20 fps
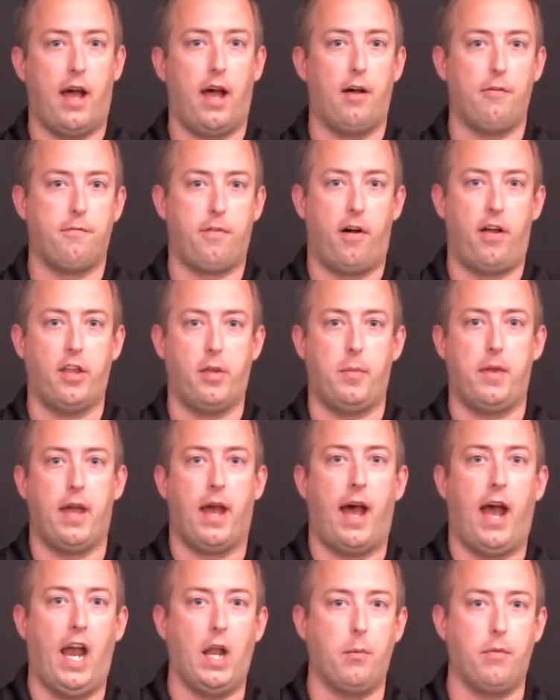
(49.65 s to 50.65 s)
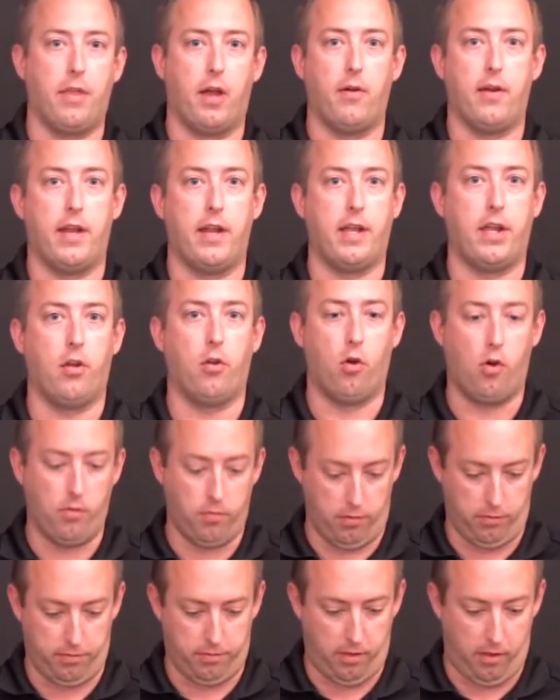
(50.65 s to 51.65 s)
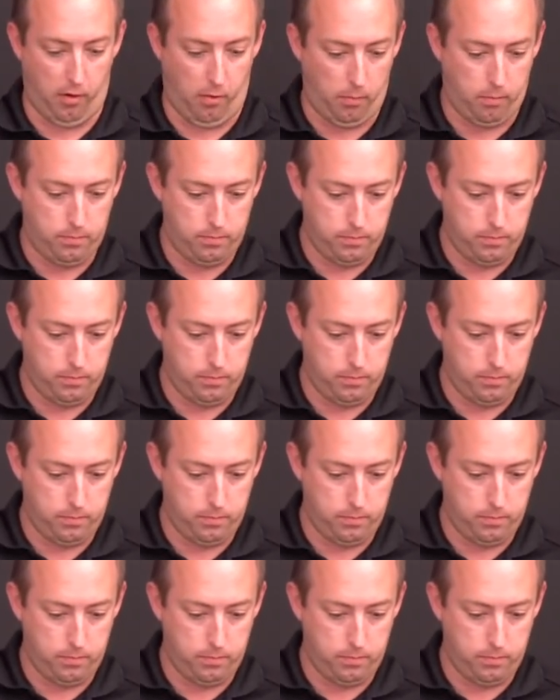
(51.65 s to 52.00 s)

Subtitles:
falling behind, without hitting an overflow.